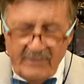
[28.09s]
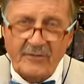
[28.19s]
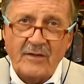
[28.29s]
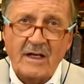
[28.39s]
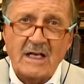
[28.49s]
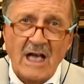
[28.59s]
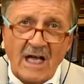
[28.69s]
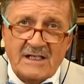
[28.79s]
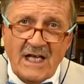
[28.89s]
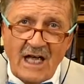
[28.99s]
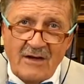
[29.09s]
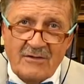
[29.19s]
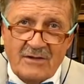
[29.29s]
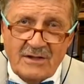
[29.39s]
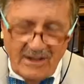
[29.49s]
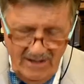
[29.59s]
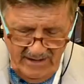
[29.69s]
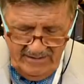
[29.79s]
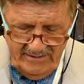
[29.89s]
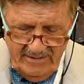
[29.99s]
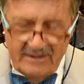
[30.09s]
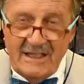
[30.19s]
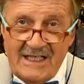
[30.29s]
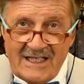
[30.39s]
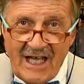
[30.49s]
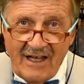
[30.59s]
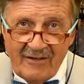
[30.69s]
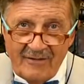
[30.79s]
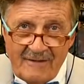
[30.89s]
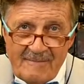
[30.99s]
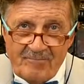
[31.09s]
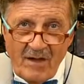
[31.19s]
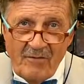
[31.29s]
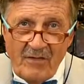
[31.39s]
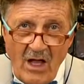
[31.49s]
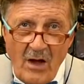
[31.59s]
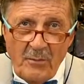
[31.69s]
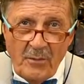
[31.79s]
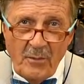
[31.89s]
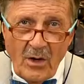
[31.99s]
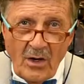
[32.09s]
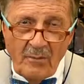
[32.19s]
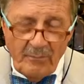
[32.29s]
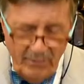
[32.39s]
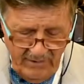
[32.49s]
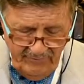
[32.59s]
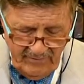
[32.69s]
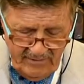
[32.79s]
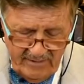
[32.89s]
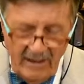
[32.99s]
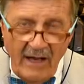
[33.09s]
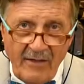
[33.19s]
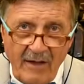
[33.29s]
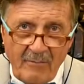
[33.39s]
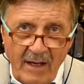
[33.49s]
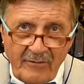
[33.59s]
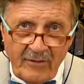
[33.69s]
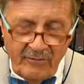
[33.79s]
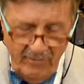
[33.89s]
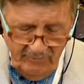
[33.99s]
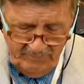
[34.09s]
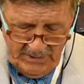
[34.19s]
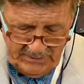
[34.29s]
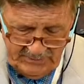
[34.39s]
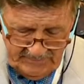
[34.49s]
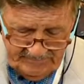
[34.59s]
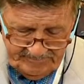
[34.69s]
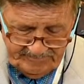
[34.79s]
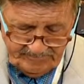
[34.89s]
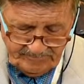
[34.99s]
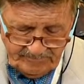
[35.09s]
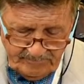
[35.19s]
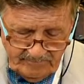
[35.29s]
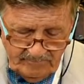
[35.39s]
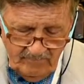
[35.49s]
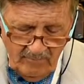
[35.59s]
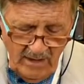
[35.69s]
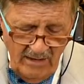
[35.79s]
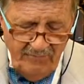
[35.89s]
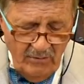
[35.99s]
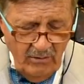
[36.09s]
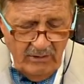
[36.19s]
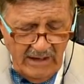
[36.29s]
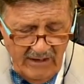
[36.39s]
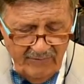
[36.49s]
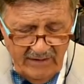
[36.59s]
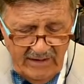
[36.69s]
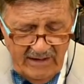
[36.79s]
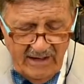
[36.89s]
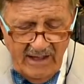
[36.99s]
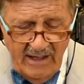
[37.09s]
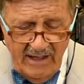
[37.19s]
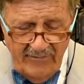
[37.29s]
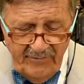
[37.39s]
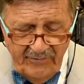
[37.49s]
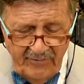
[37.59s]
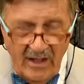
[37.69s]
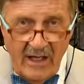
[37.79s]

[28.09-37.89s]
It's the cutout and detail of the openwork bracelet that I think makes it so special. If you look carefully, either